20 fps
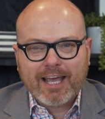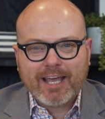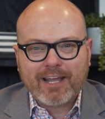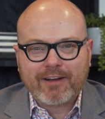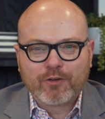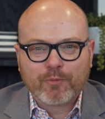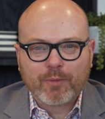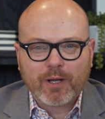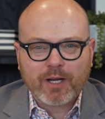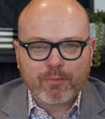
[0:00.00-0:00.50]
Hey
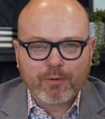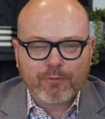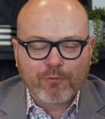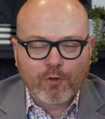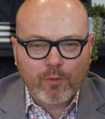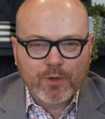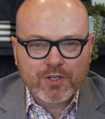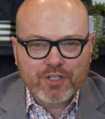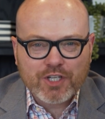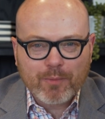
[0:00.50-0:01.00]
everybody,
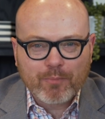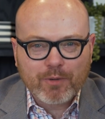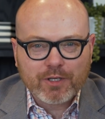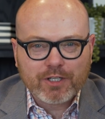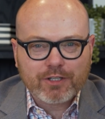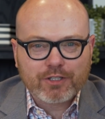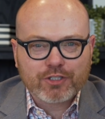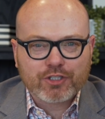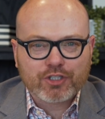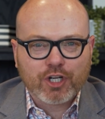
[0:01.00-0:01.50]
before we jump
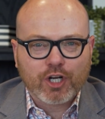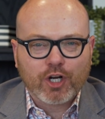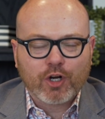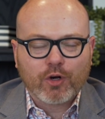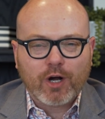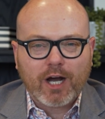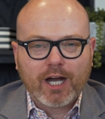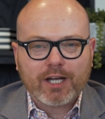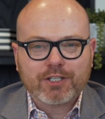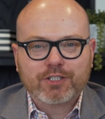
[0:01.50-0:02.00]
into the
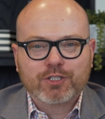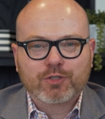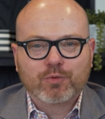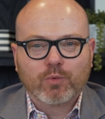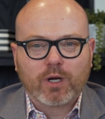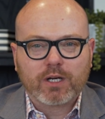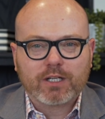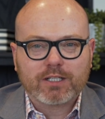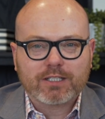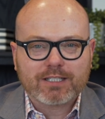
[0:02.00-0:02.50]
show, I just
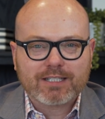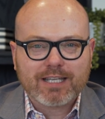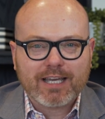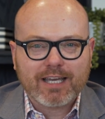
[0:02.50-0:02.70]
wanted to